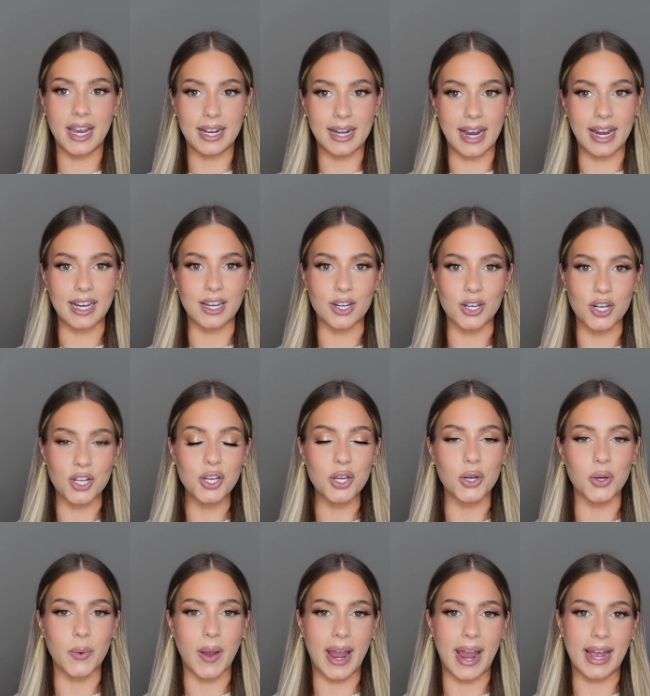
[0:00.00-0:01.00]
And I
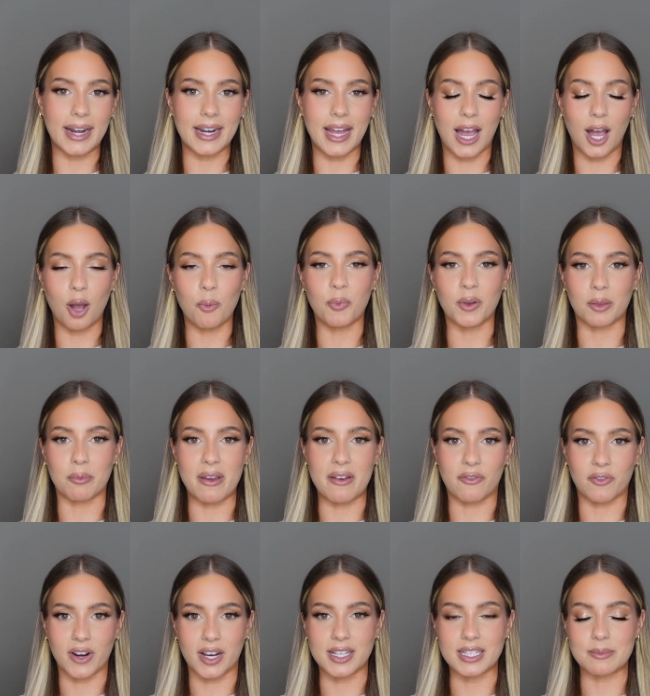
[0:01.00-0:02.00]
knew I had to help with my
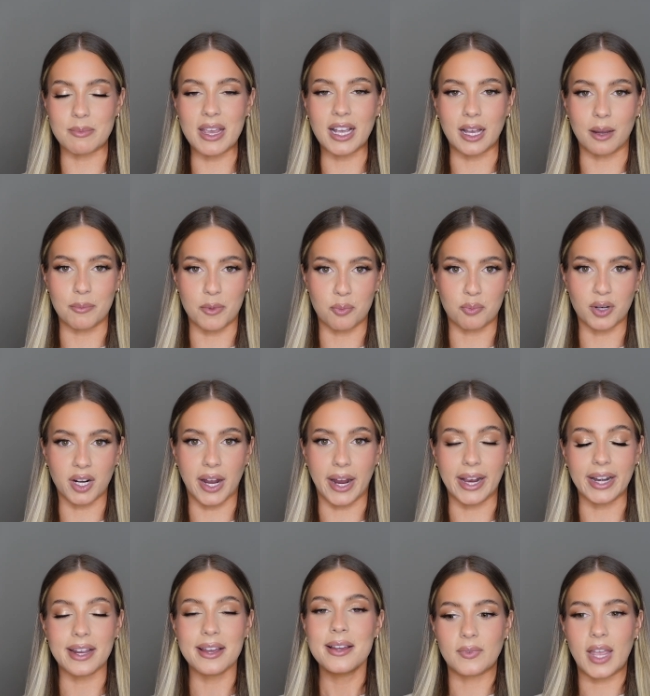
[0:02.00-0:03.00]
friend's makeup, the
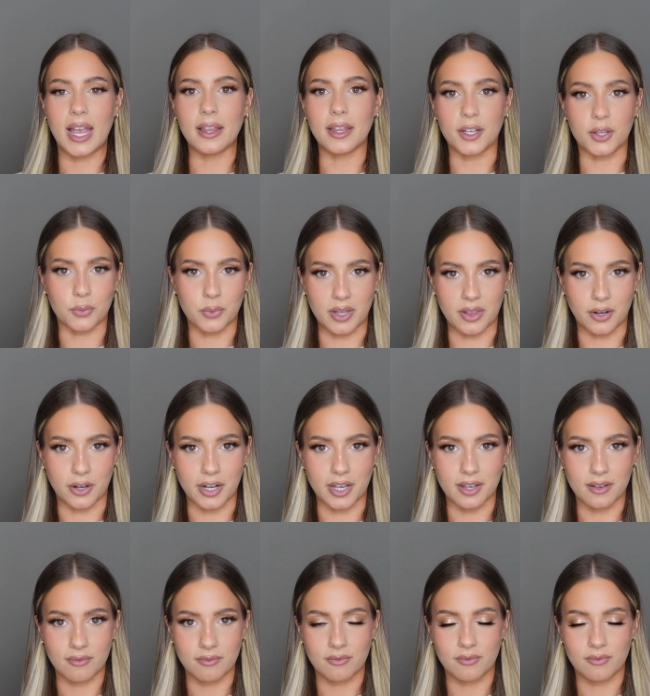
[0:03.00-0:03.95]
bride, at like 3.30.